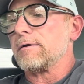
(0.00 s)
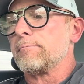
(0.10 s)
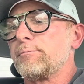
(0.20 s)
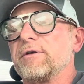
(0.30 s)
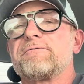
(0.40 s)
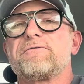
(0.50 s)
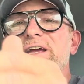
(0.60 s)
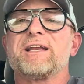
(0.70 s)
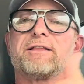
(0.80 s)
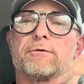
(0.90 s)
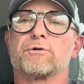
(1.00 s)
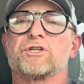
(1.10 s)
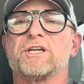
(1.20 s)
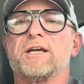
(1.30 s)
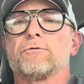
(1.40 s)
But feeding the
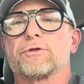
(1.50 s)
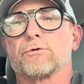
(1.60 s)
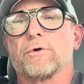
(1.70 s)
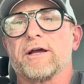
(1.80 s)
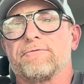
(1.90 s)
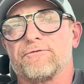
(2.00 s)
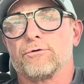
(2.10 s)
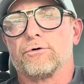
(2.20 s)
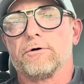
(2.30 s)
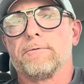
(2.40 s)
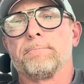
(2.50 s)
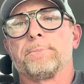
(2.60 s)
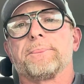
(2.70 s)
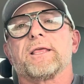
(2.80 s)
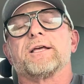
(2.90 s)
machine with the right fuel
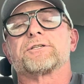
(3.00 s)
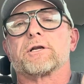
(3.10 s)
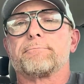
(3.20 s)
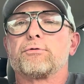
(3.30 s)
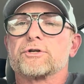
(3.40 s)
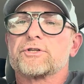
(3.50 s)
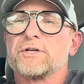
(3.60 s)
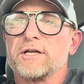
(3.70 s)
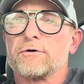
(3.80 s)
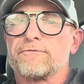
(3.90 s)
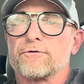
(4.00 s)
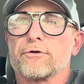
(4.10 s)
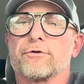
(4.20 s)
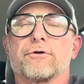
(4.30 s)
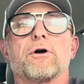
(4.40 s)
is going to push the needle
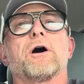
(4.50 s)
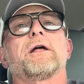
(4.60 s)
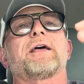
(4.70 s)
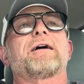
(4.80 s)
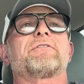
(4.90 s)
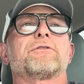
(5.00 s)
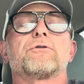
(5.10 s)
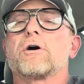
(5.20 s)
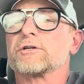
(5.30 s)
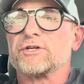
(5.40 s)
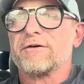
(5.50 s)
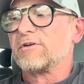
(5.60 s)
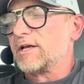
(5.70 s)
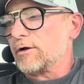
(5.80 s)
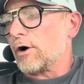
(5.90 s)
further on having the
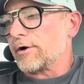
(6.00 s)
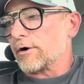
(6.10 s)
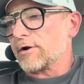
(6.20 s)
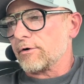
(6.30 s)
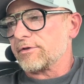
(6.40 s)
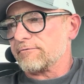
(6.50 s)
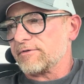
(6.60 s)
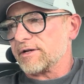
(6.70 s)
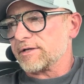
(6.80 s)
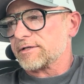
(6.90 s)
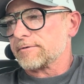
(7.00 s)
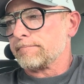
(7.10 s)
longevity on our health and fitness.